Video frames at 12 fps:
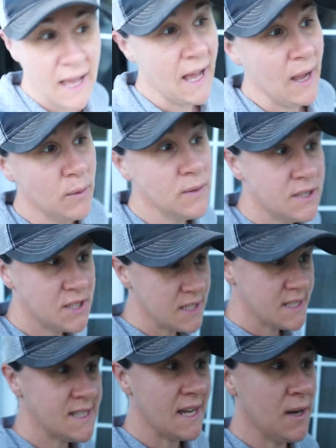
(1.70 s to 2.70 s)
I was
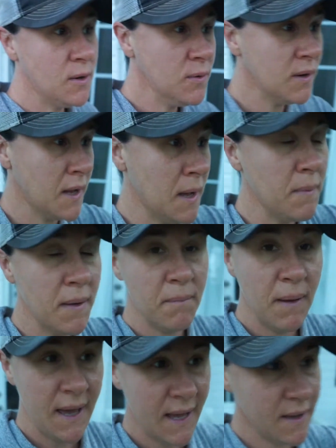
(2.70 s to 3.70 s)
just out coming
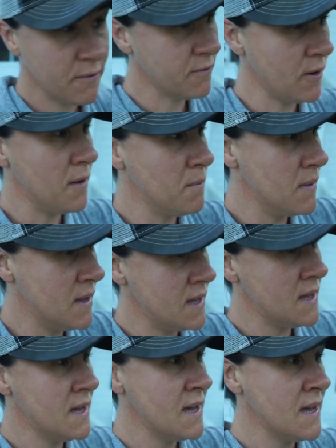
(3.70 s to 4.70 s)
back from
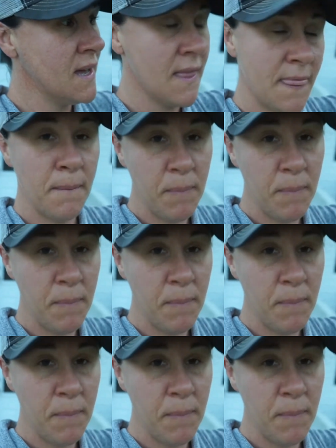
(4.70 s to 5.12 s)
the